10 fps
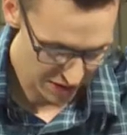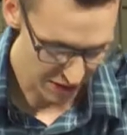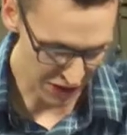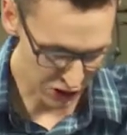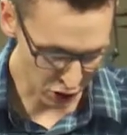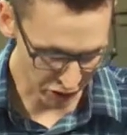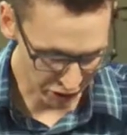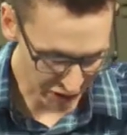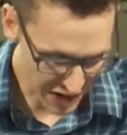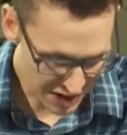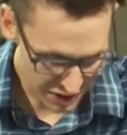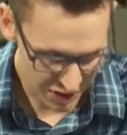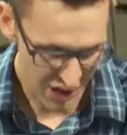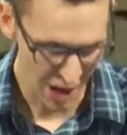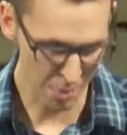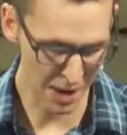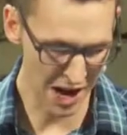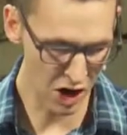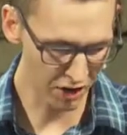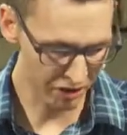that your faith
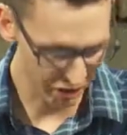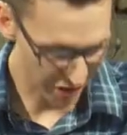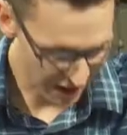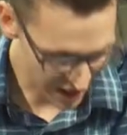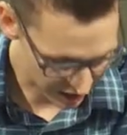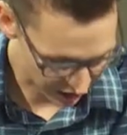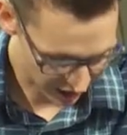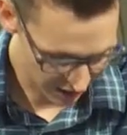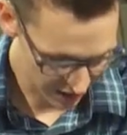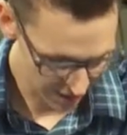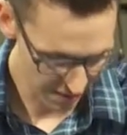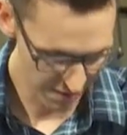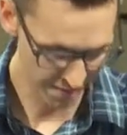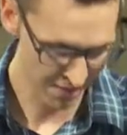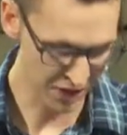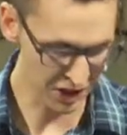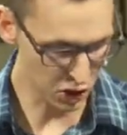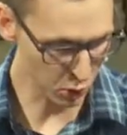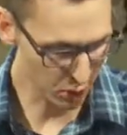may not fail, that you